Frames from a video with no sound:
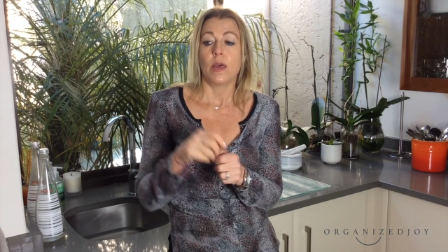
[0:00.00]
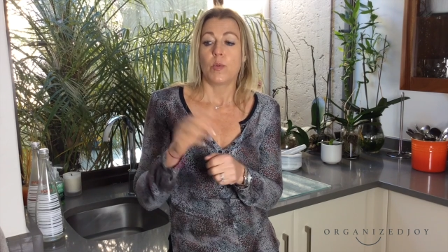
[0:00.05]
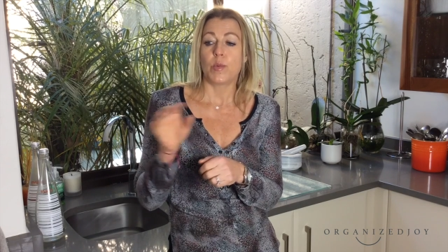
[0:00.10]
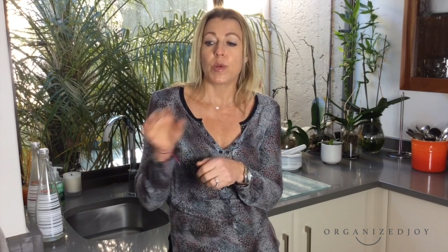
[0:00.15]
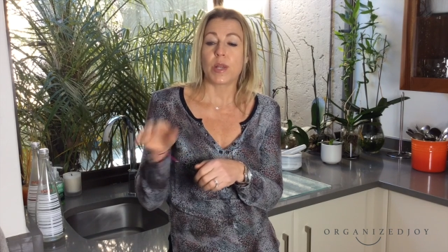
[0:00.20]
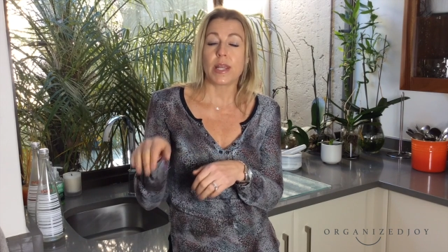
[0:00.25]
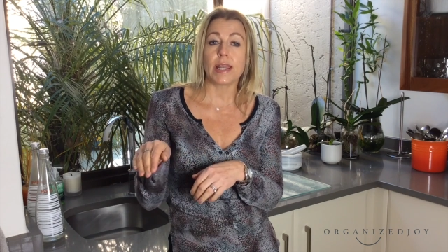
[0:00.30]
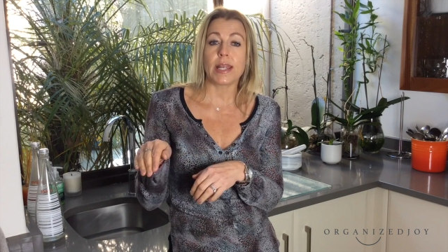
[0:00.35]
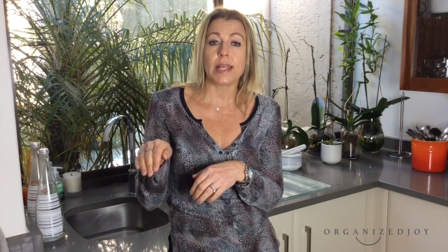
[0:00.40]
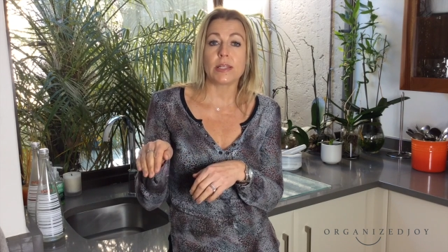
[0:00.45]

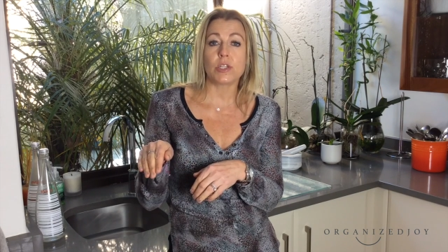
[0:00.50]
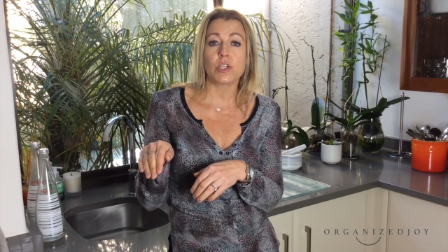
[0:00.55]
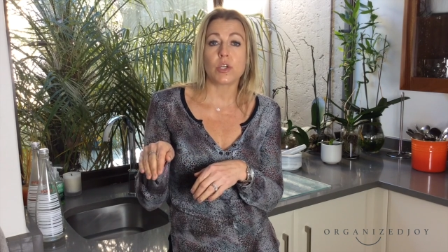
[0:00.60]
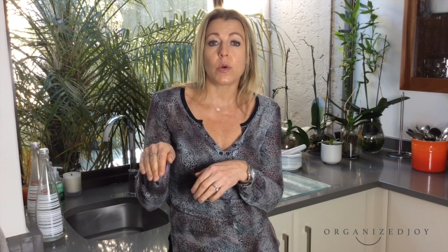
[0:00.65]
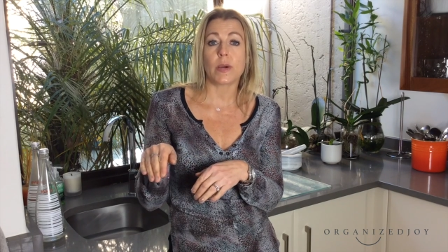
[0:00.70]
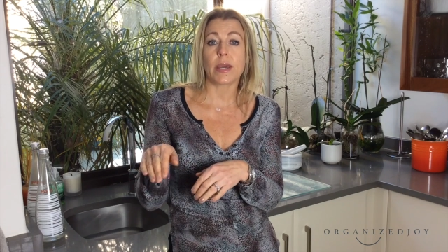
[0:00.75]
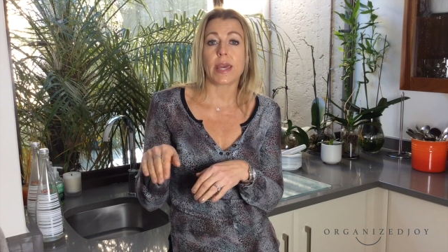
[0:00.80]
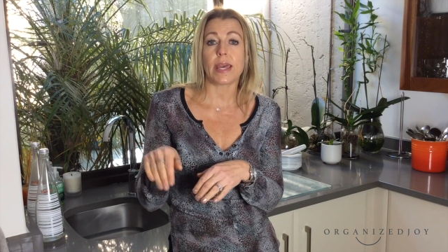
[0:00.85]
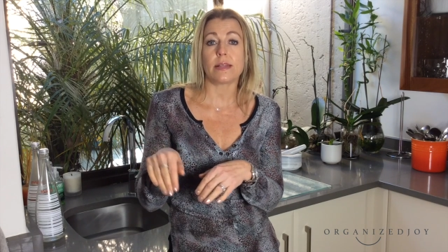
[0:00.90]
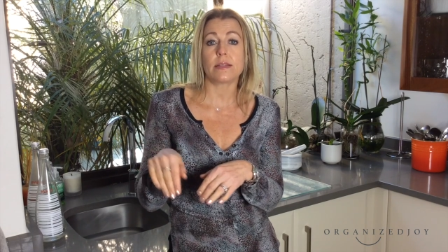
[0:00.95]
put it into
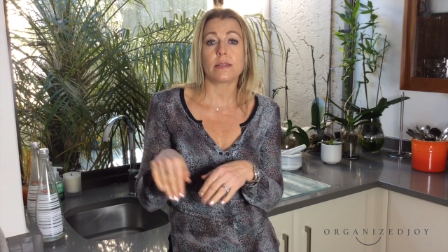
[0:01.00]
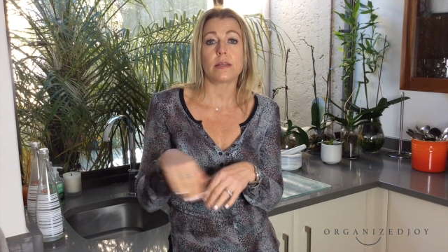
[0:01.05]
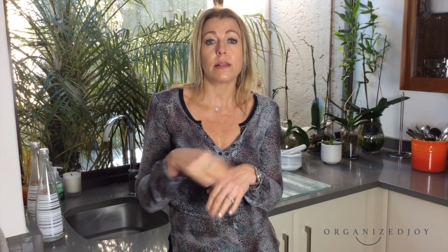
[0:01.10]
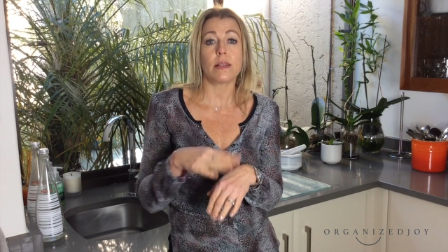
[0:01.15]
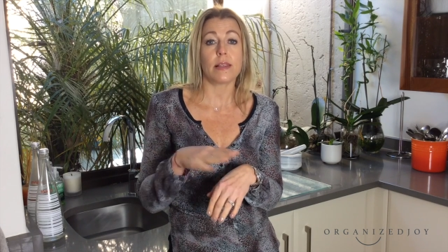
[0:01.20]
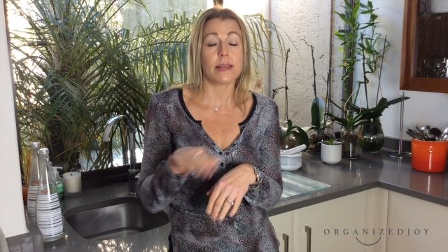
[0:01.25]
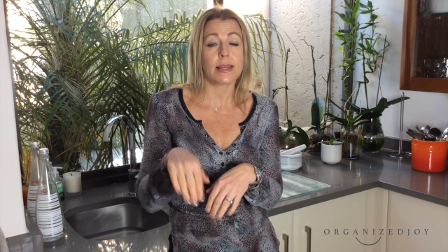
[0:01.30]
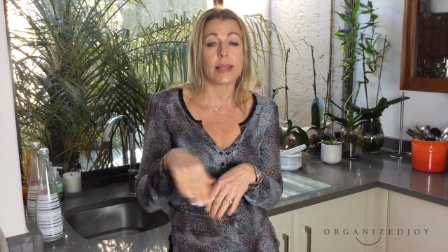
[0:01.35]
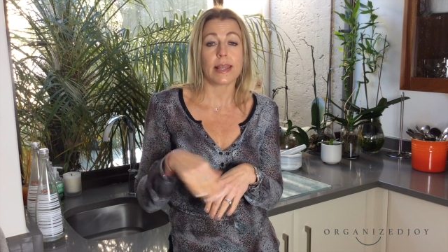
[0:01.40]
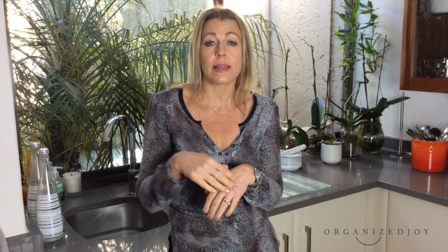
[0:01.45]
your
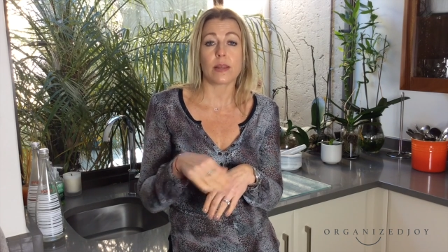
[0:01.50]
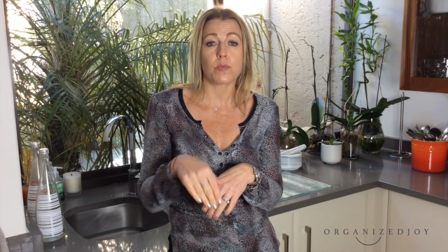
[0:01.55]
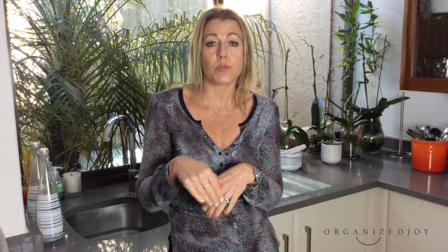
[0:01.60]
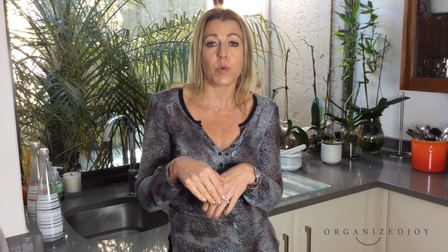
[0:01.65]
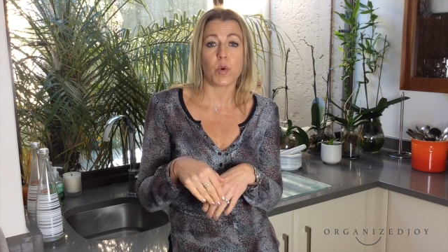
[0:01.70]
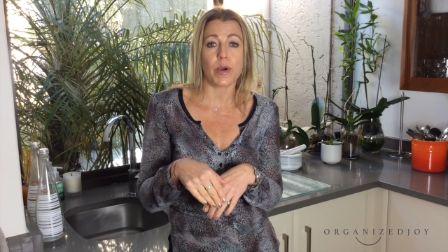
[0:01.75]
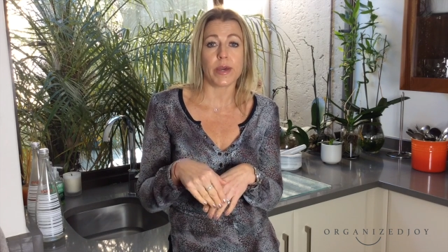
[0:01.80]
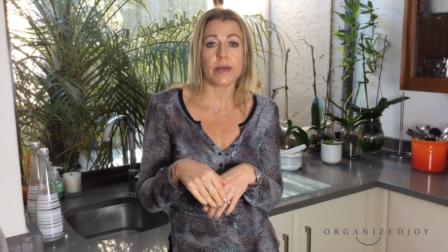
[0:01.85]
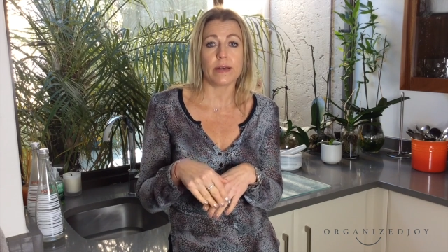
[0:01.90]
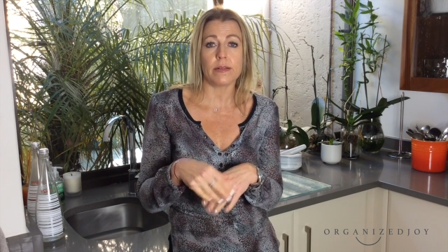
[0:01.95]
kettle and let it
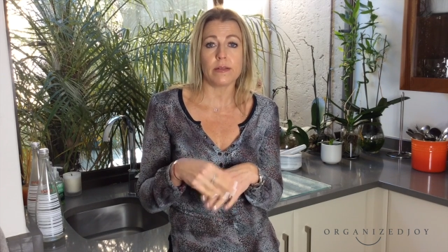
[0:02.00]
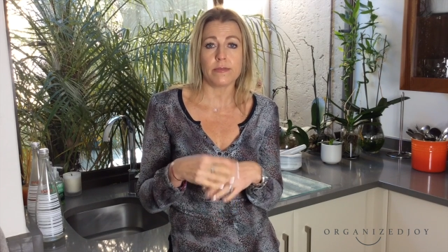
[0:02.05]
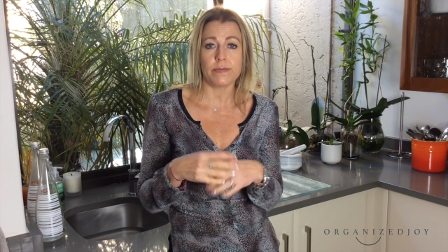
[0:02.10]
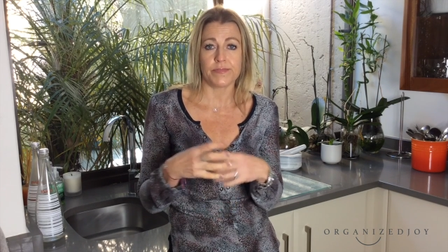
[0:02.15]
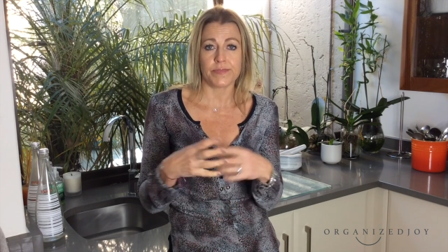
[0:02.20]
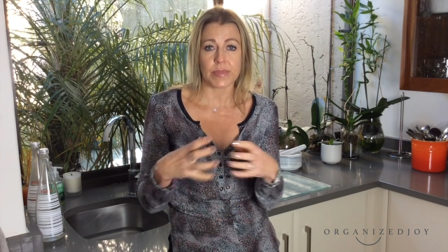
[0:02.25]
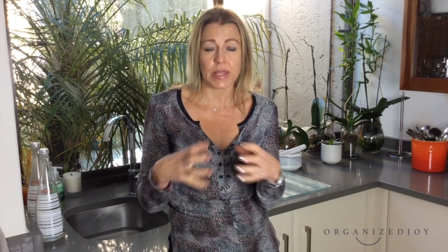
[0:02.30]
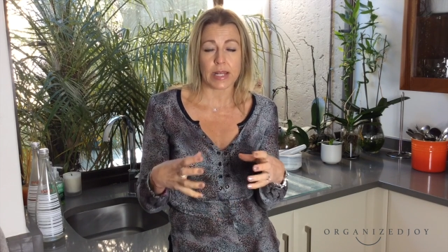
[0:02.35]
boil.